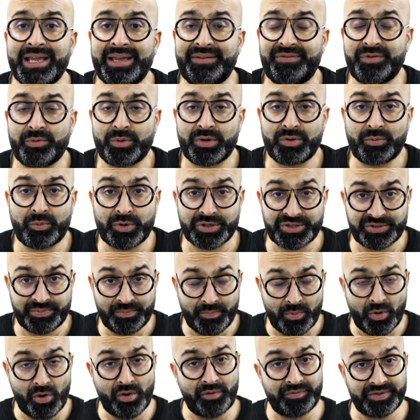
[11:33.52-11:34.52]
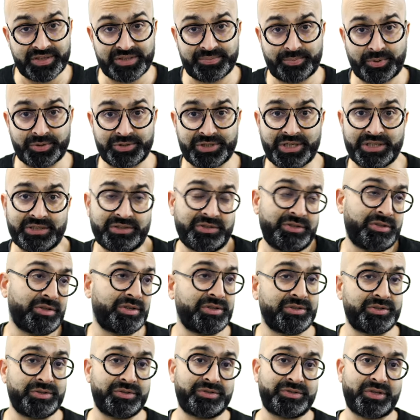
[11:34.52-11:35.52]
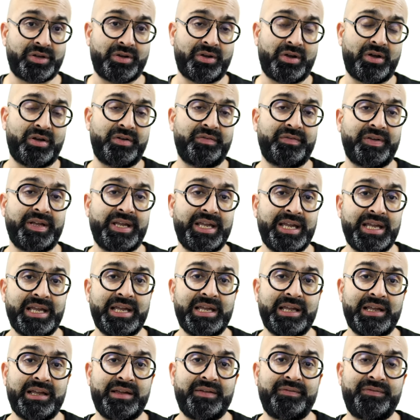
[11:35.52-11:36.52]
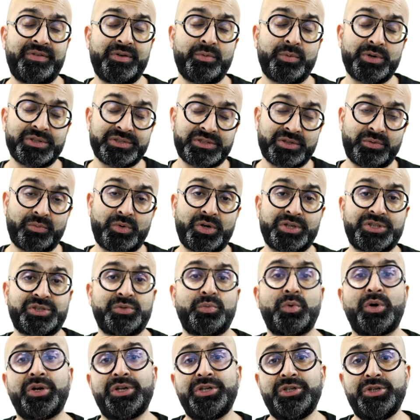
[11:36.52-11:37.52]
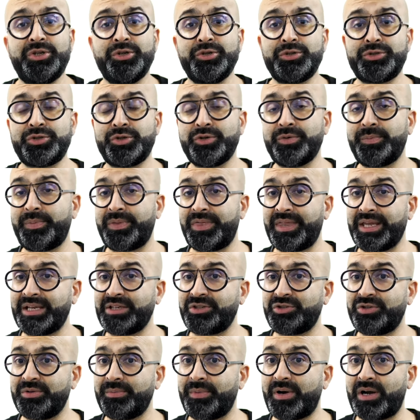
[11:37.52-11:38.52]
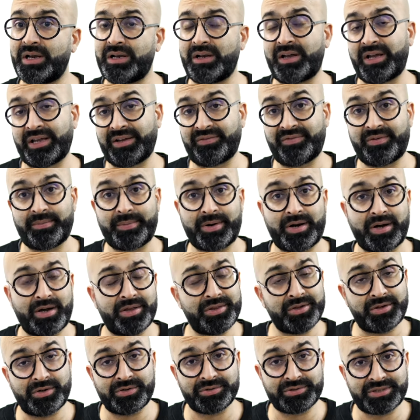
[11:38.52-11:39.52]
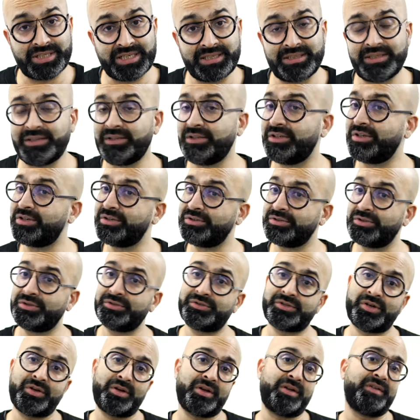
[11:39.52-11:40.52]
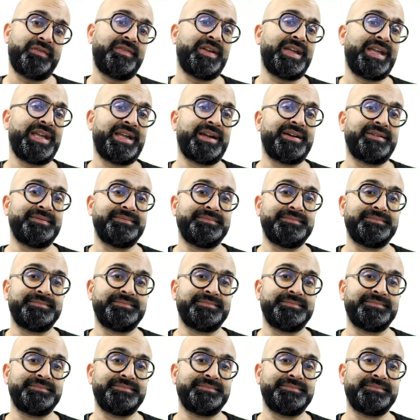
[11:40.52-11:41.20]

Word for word: If you want to watch more of this project, you can do so over here. If you want to watch what YouTube thinks you might like from our other content, you can do so over here.